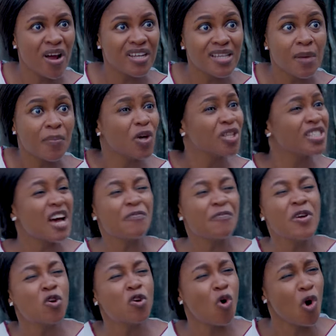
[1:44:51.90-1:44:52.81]
right now because I've
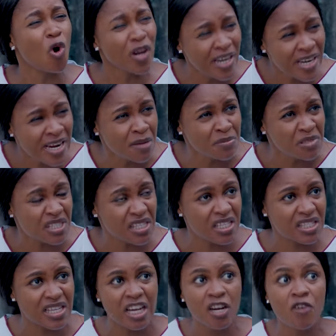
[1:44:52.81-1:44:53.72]
been calling him
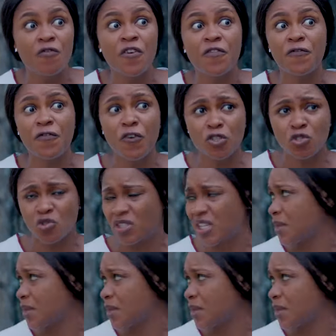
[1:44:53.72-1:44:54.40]
since and he refused to